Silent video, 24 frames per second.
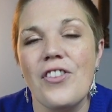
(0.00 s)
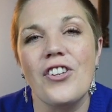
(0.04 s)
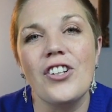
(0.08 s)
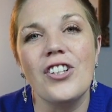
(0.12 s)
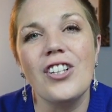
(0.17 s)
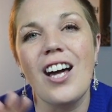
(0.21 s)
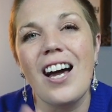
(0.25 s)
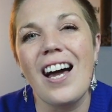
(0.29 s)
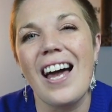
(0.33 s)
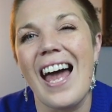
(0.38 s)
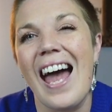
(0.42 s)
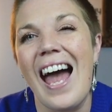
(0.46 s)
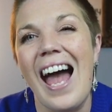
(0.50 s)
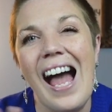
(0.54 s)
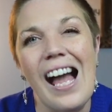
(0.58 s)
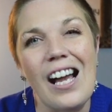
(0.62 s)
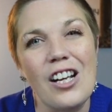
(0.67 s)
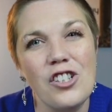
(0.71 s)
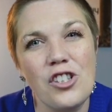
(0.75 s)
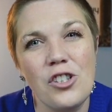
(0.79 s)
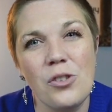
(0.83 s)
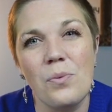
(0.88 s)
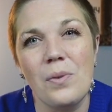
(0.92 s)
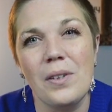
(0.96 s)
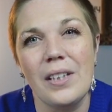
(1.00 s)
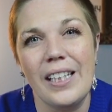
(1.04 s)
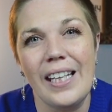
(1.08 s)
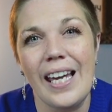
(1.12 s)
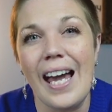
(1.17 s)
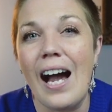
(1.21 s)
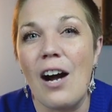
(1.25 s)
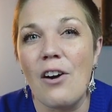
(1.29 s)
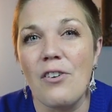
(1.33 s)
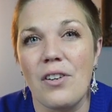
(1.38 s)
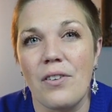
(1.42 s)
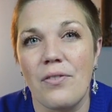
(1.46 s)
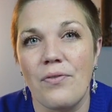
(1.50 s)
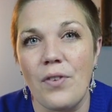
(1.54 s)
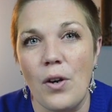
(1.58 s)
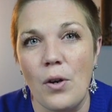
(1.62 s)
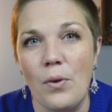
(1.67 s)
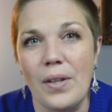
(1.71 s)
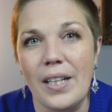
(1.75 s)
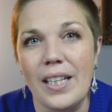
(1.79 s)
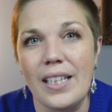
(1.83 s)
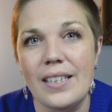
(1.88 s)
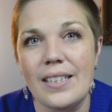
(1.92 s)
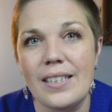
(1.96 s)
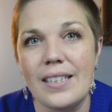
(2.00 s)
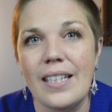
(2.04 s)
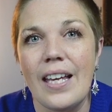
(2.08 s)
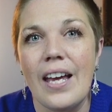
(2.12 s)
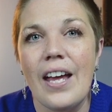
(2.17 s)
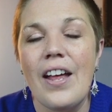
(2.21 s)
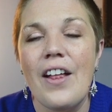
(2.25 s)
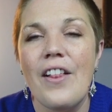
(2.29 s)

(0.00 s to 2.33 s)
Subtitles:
They're not actually out of focus.